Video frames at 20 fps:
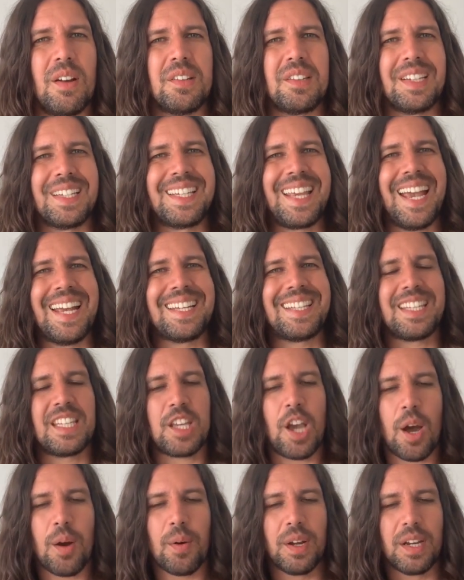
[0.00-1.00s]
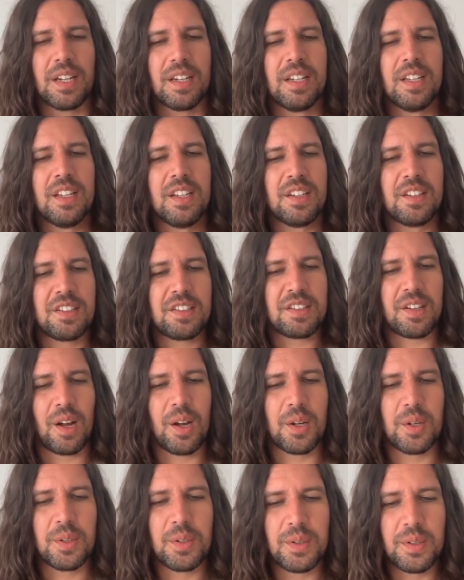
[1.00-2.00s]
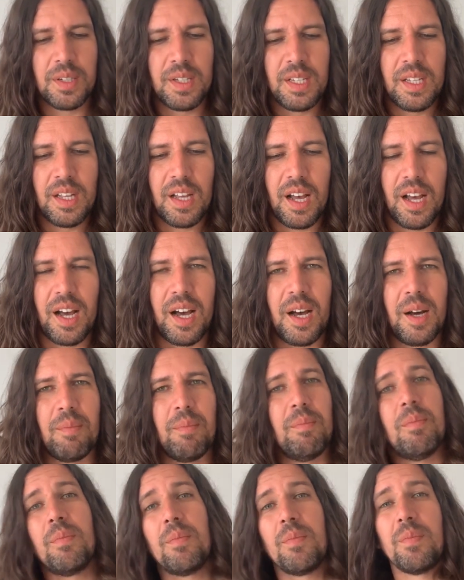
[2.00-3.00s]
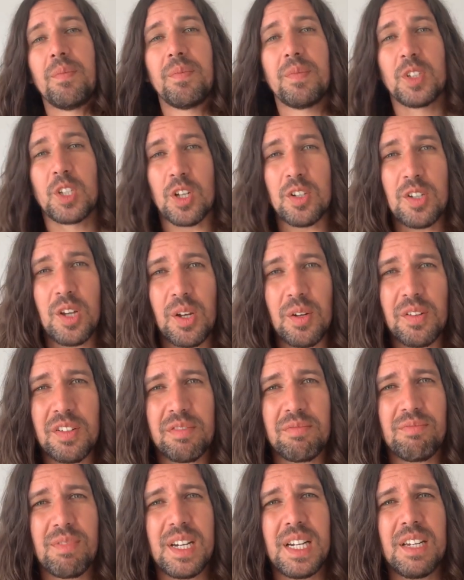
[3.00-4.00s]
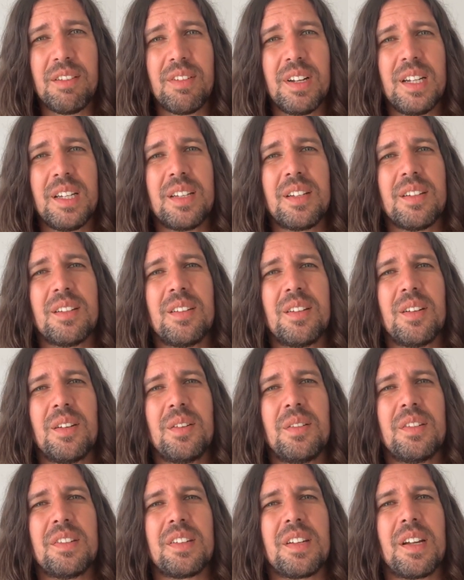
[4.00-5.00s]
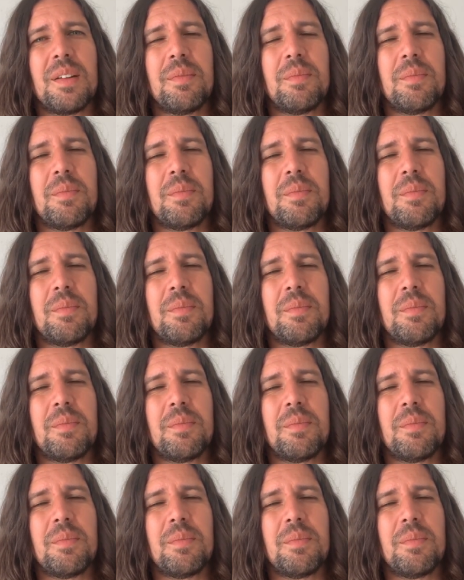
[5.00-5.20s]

get going. So good news, really good news.